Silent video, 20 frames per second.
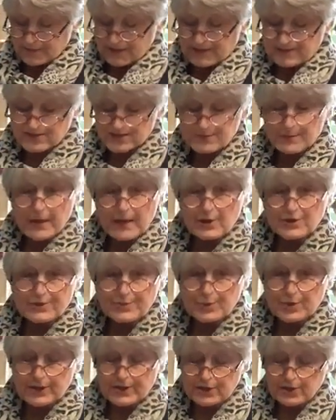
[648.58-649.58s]
it smells
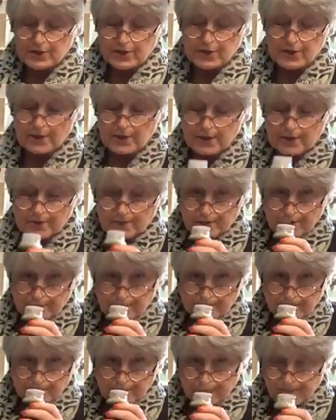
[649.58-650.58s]
pretty good.
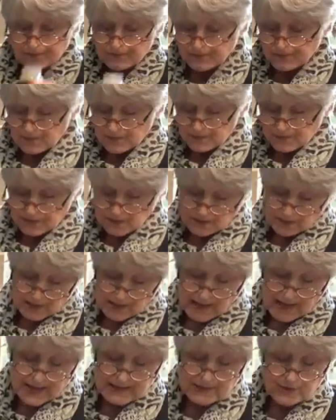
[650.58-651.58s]

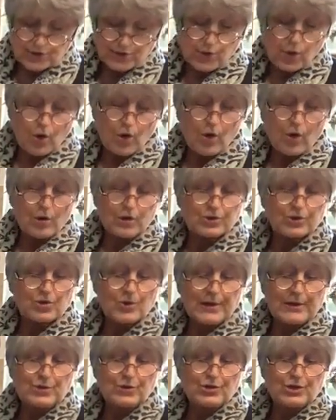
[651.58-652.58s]
And it's called
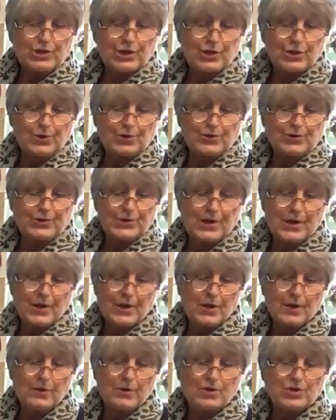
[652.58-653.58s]
Trader Joe's
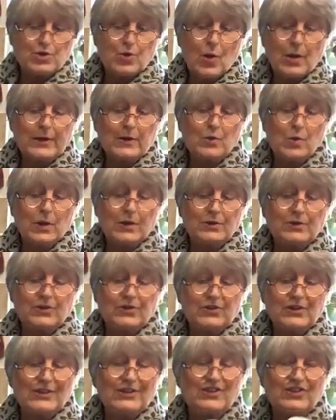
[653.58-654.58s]
21
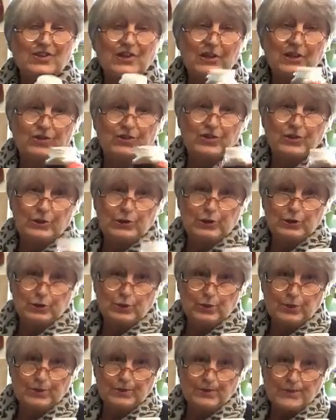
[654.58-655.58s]
Seasoning Salute.
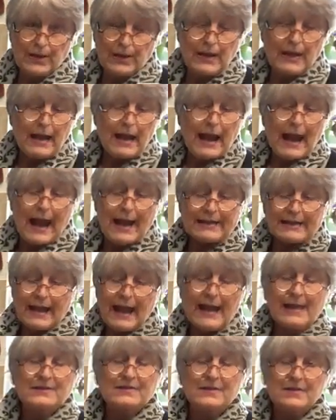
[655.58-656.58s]
And it
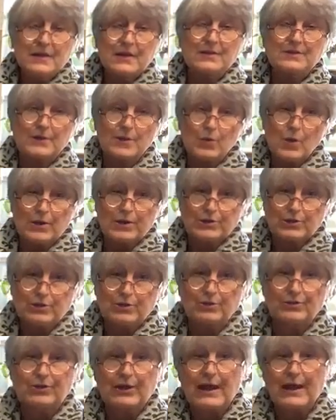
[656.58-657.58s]
has the things I wanted to
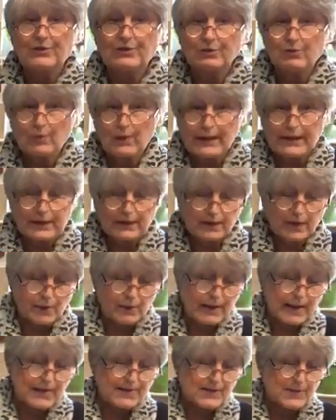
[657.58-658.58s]
use. It has oregano, it
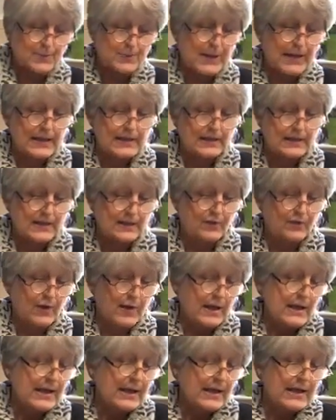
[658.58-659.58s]
has a bay leaf,
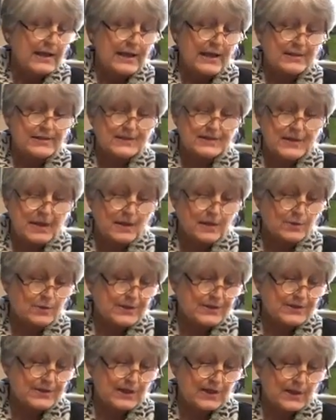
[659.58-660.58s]
it has celery
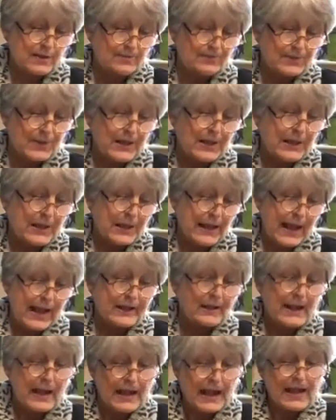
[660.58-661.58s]
seed,
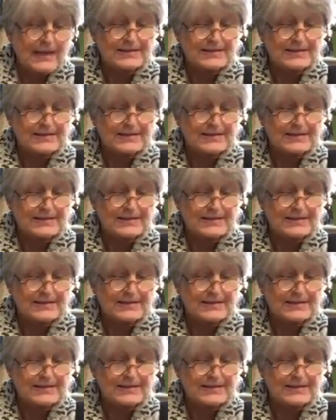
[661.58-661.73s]
it has